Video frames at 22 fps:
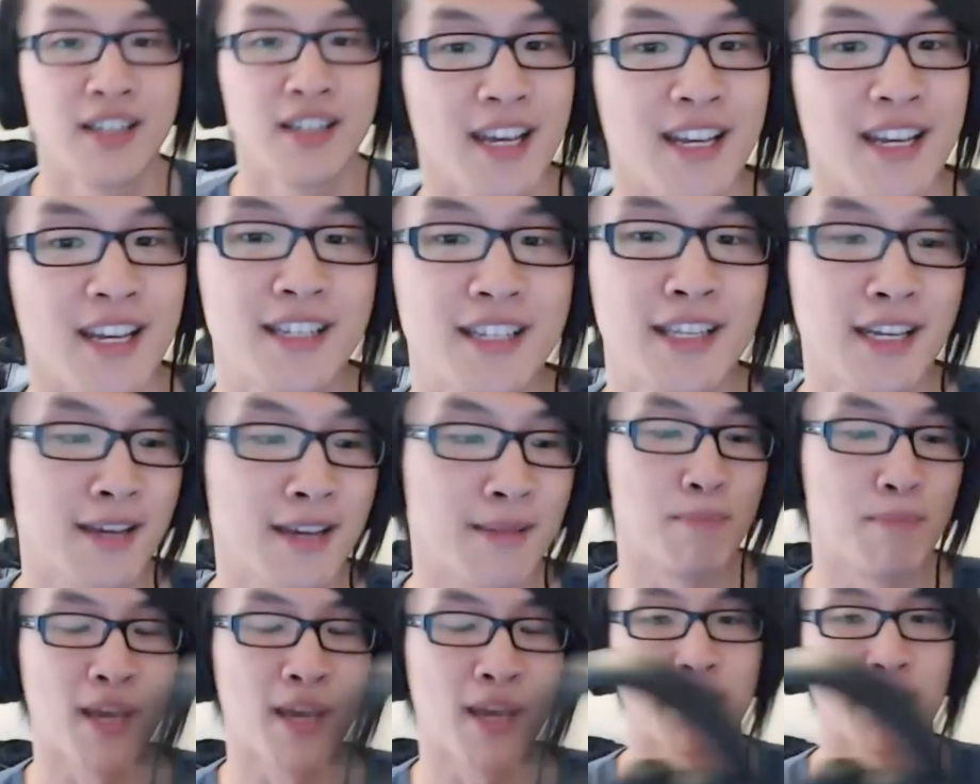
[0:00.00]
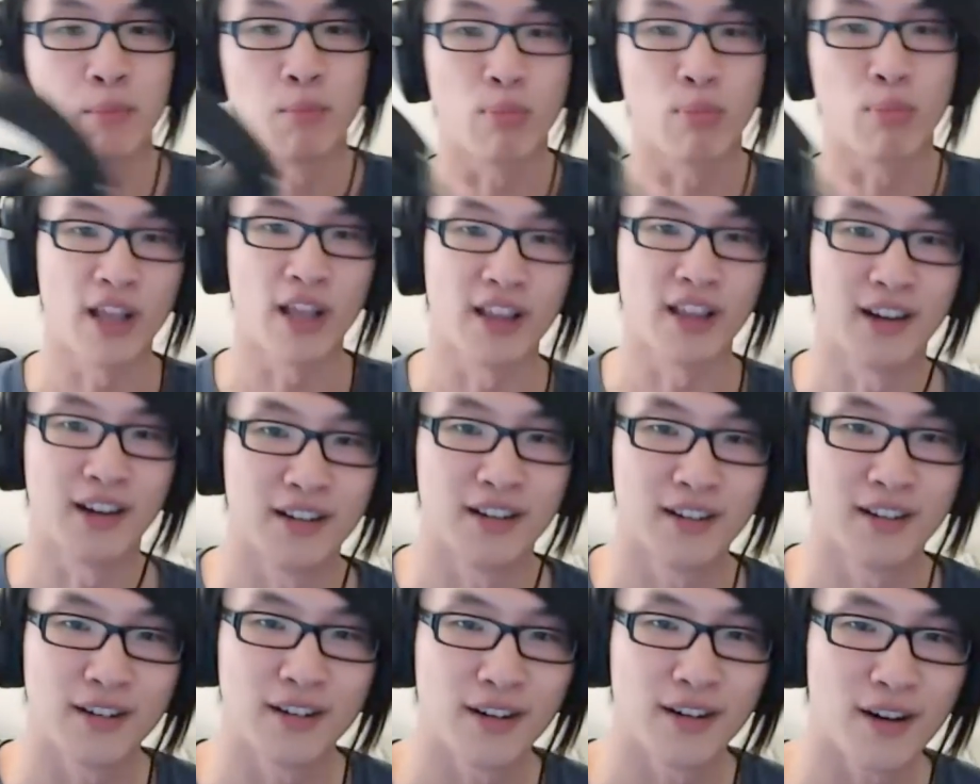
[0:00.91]
is the bigger brother
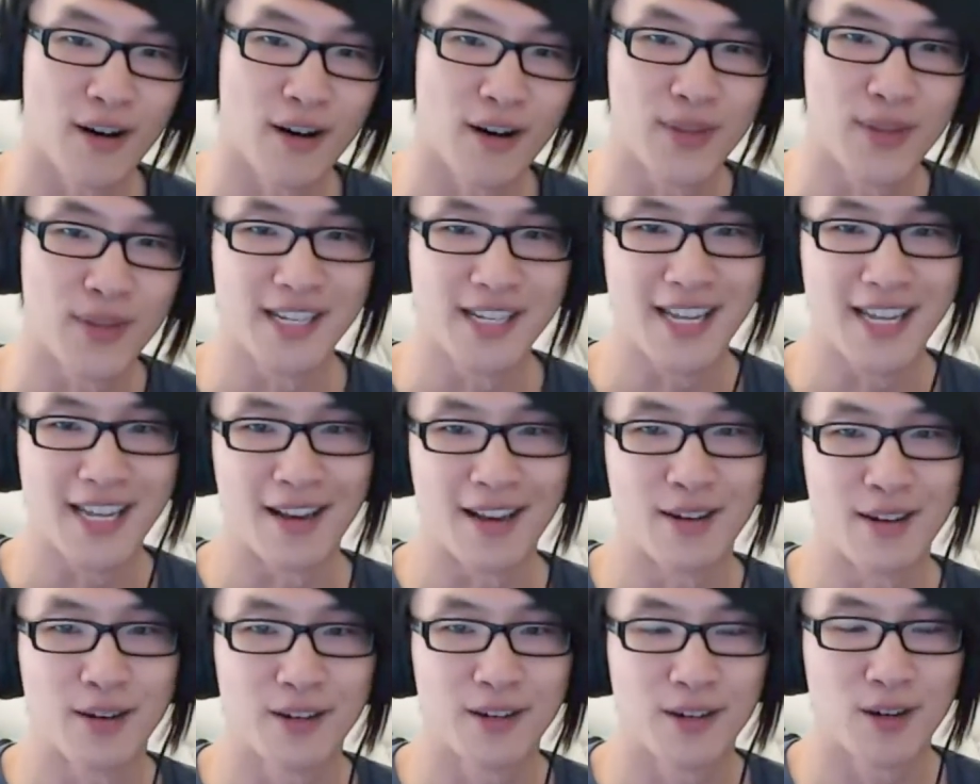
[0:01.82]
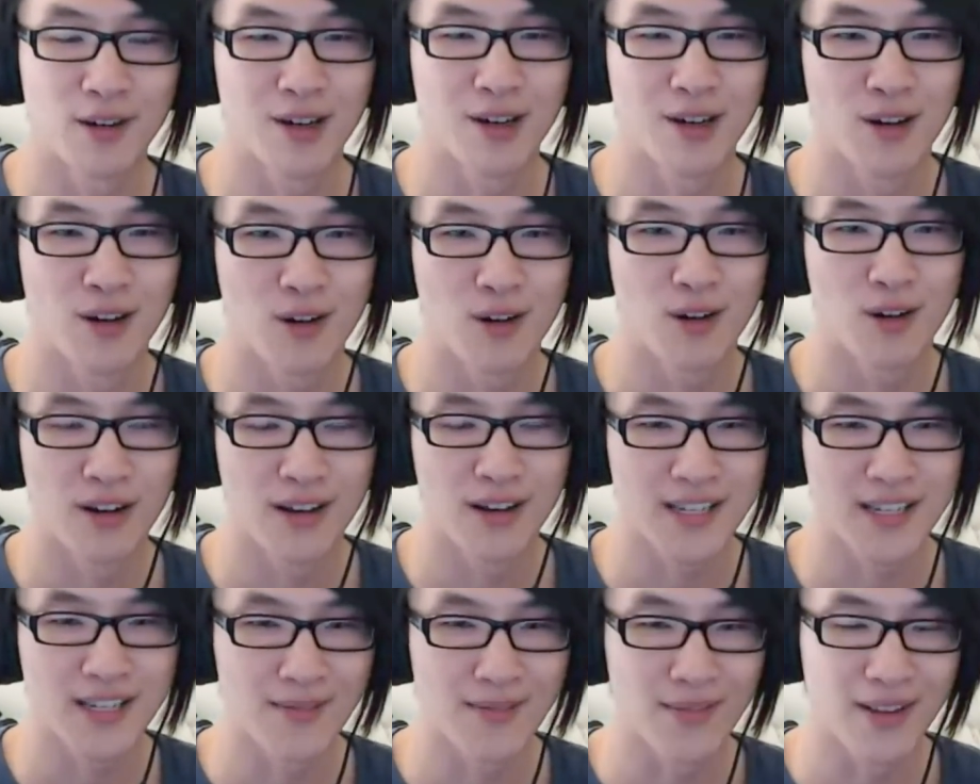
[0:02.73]
of the
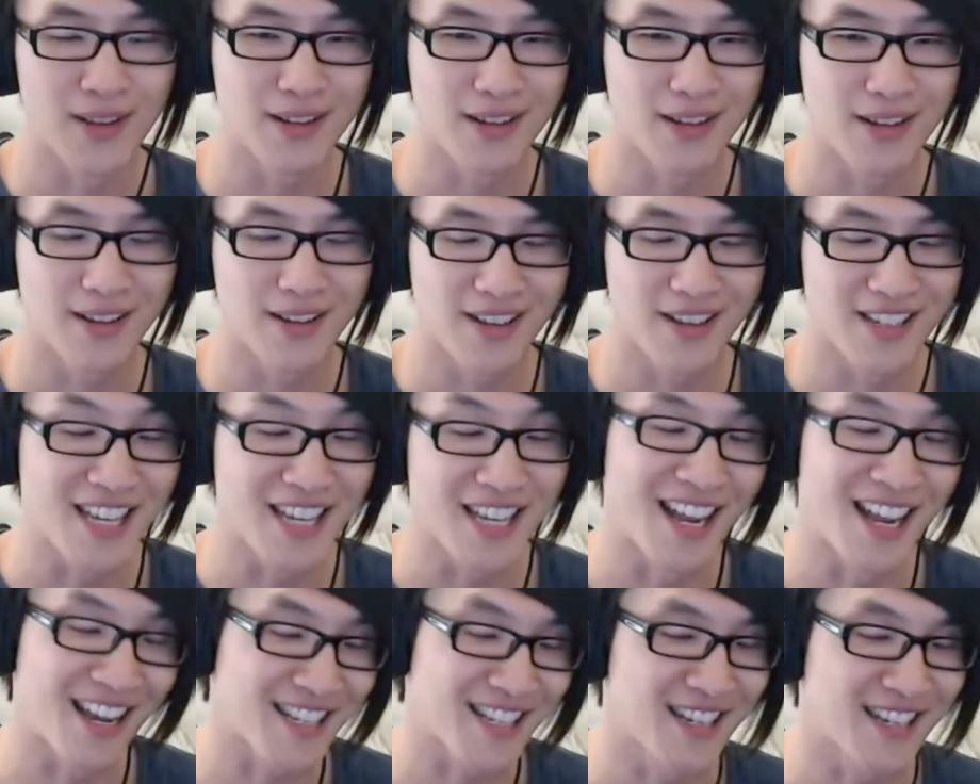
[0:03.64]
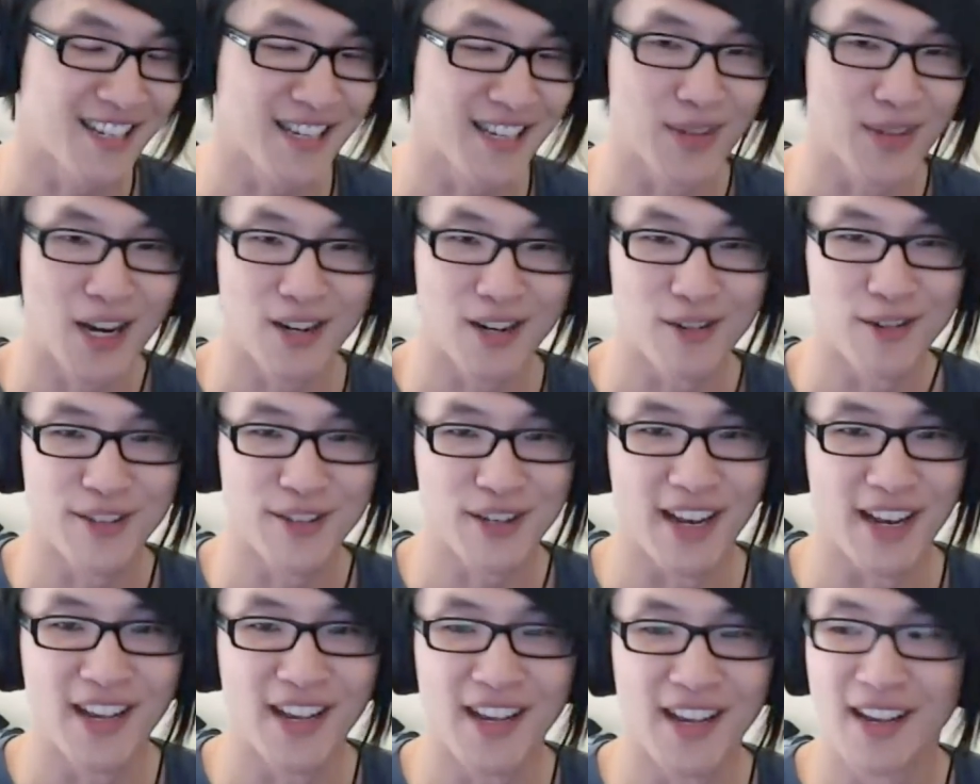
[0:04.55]
Z X seven hundred,
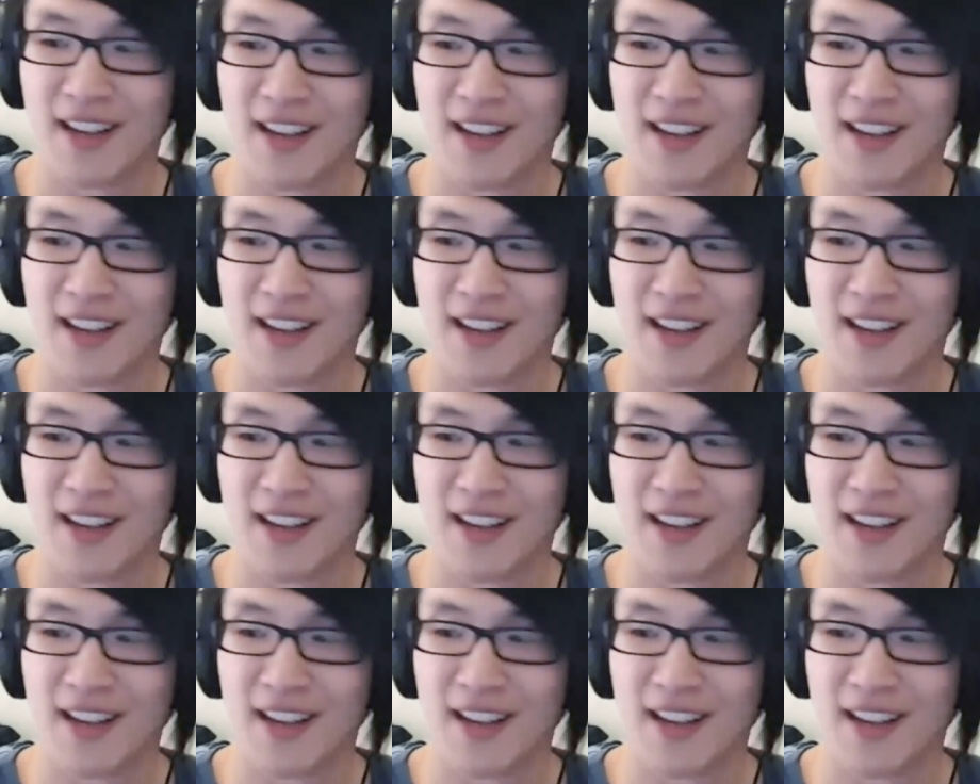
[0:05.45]
sorry.